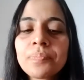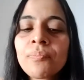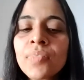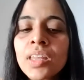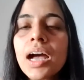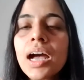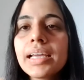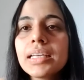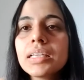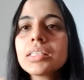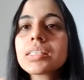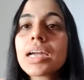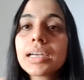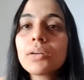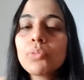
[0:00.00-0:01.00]
started
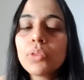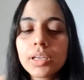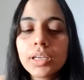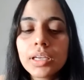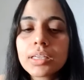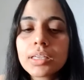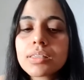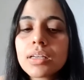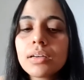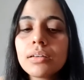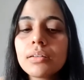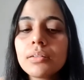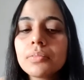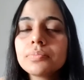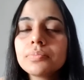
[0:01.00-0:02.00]
working as a
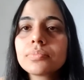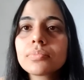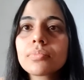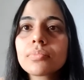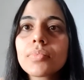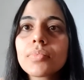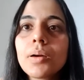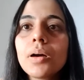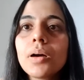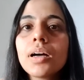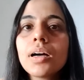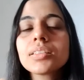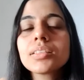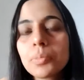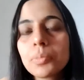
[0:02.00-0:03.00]
assistant
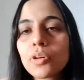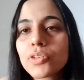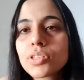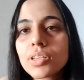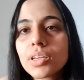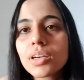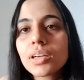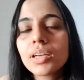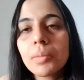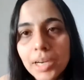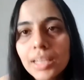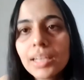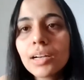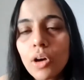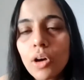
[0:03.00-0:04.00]
professor in a medical
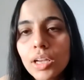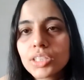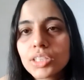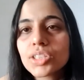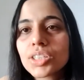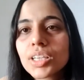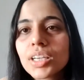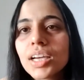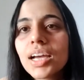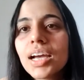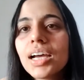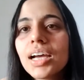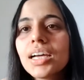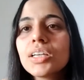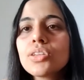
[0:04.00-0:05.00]
college.
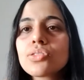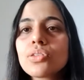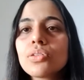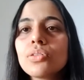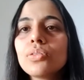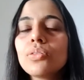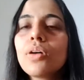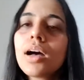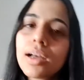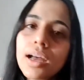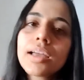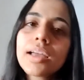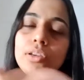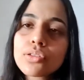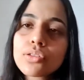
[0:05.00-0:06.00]
So I used
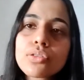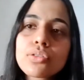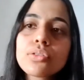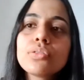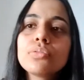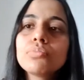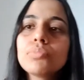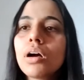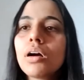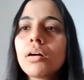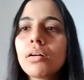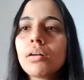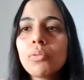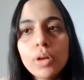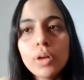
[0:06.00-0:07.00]
to work
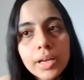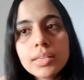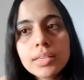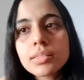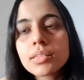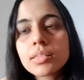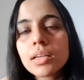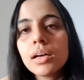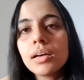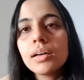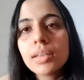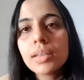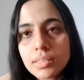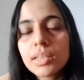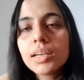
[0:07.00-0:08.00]
as a consultant
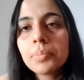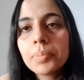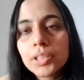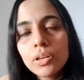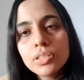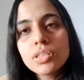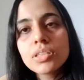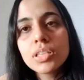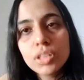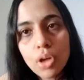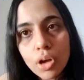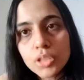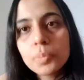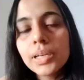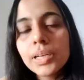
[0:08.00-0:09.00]
pathologist in the hospital
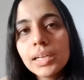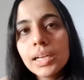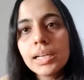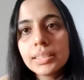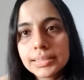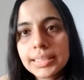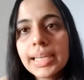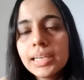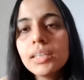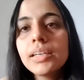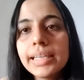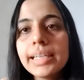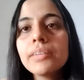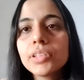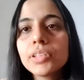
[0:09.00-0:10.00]
side, dealing with the
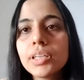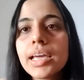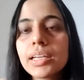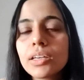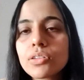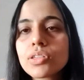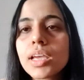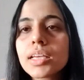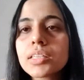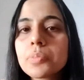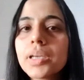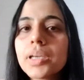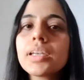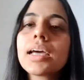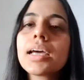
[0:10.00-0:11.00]
diagnostic aspect,
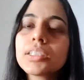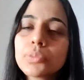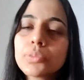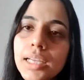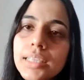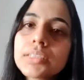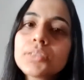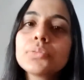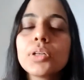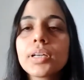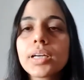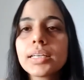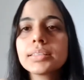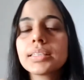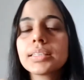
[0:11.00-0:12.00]
as well as work as
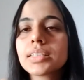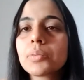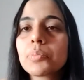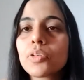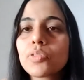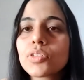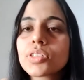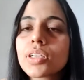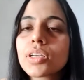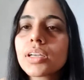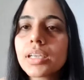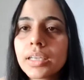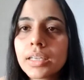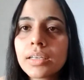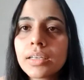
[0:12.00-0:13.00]
assistant professor
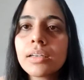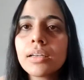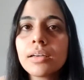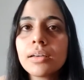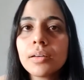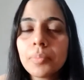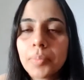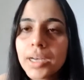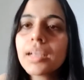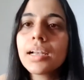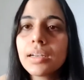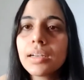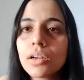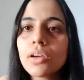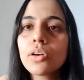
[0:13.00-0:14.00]
in medical
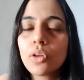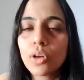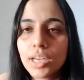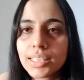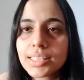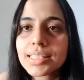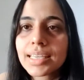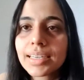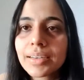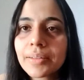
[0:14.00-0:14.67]
college side.